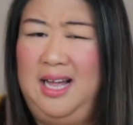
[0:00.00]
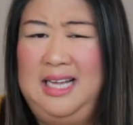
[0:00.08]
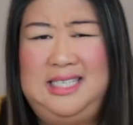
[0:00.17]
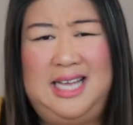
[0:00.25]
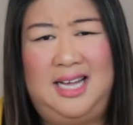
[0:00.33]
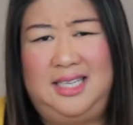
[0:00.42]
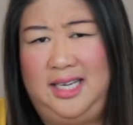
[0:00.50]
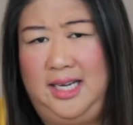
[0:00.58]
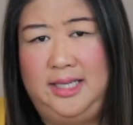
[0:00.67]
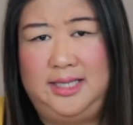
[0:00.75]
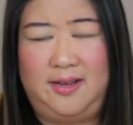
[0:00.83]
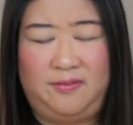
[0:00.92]
Exactly, you
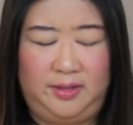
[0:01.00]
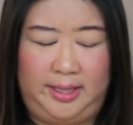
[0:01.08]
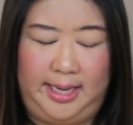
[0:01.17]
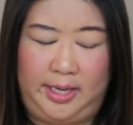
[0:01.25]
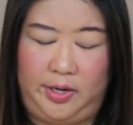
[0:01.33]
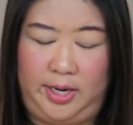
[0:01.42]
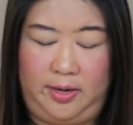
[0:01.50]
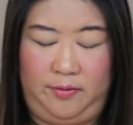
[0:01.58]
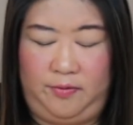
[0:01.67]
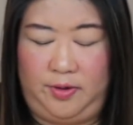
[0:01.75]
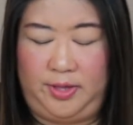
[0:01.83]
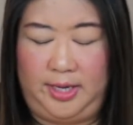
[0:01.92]
can definitely get
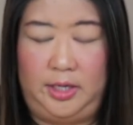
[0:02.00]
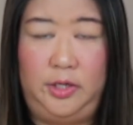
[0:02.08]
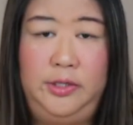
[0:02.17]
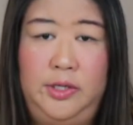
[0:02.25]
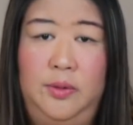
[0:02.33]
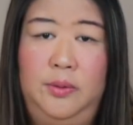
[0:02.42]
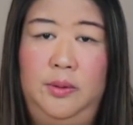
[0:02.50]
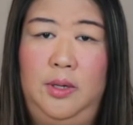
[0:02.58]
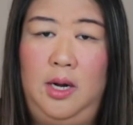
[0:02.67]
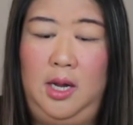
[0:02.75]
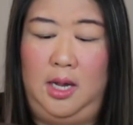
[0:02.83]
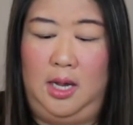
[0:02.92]
creative with it. You don't
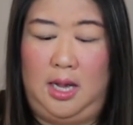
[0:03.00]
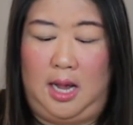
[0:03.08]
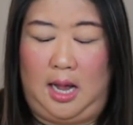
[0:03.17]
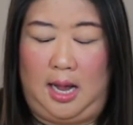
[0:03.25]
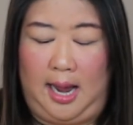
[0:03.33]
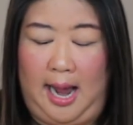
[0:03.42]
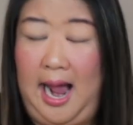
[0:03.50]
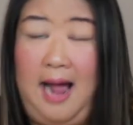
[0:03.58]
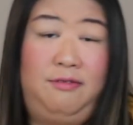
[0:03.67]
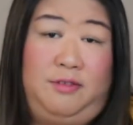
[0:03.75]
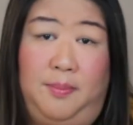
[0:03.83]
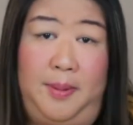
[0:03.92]

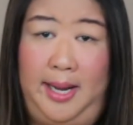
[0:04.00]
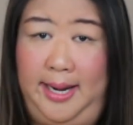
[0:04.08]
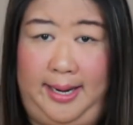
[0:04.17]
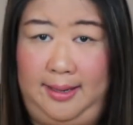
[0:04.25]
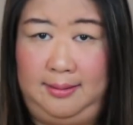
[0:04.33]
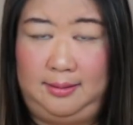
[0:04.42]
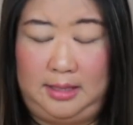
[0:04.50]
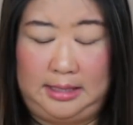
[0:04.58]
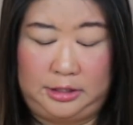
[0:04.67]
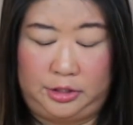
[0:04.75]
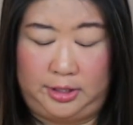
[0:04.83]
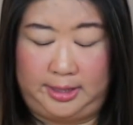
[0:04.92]
have to buy it.
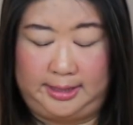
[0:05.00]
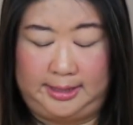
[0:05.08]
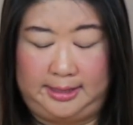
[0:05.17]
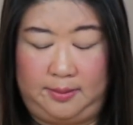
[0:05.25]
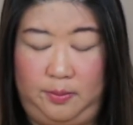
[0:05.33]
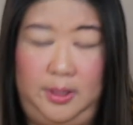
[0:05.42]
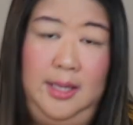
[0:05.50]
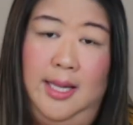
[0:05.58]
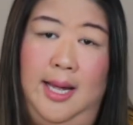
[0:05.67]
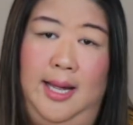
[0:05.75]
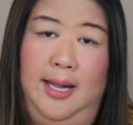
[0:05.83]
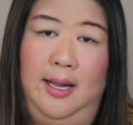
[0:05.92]
It's just something
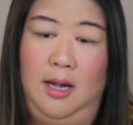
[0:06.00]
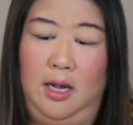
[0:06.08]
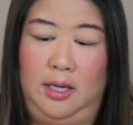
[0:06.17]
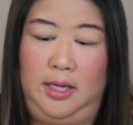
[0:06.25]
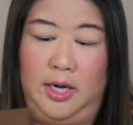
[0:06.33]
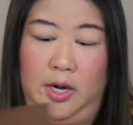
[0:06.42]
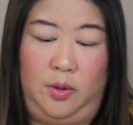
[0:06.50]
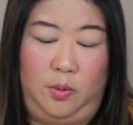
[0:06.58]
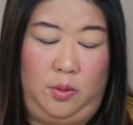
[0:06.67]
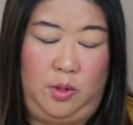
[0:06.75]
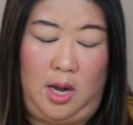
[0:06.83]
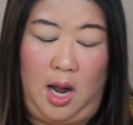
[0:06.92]
that, you know,
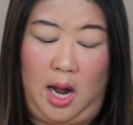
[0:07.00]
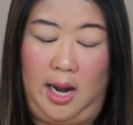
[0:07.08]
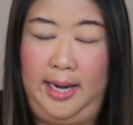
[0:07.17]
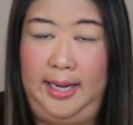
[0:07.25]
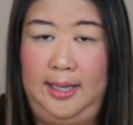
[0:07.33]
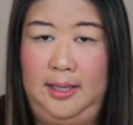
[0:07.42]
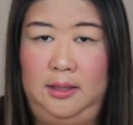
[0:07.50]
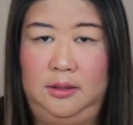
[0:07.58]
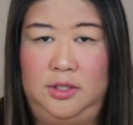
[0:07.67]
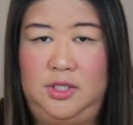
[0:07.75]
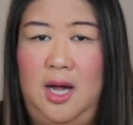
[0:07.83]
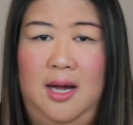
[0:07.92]
I
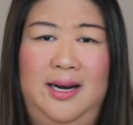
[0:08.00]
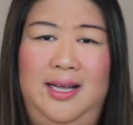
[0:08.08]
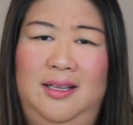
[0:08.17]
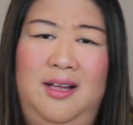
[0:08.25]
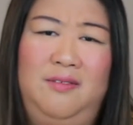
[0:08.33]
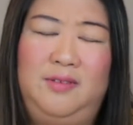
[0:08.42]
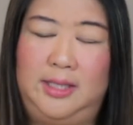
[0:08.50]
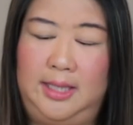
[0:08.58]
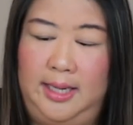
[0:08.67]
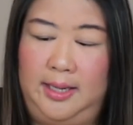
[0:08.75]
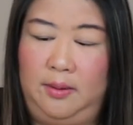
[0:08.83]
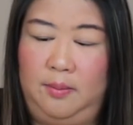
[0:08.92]
saw and I loved, and
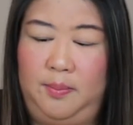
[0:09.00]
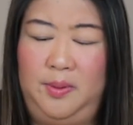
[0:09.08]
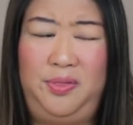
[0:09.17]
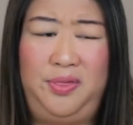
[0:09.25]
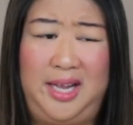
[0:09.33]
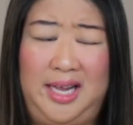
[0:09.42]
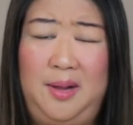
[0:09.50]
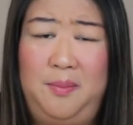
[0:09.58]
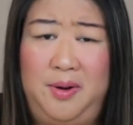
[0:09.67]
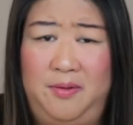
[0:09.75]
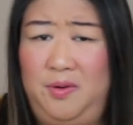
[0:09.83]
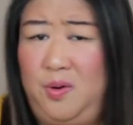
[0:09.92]
I've been thinking
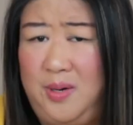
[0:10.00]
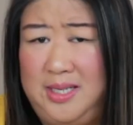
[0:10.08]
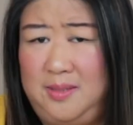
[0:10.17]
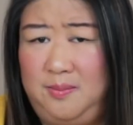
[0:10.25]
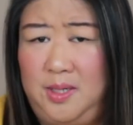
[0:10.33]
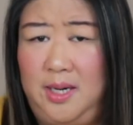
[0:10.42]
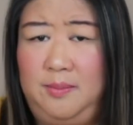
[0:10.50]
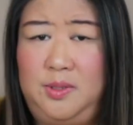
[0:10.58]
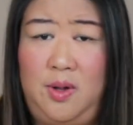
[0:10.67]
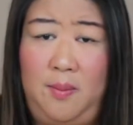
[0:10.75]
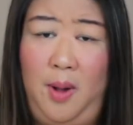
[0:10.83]
about it for quite some time, so I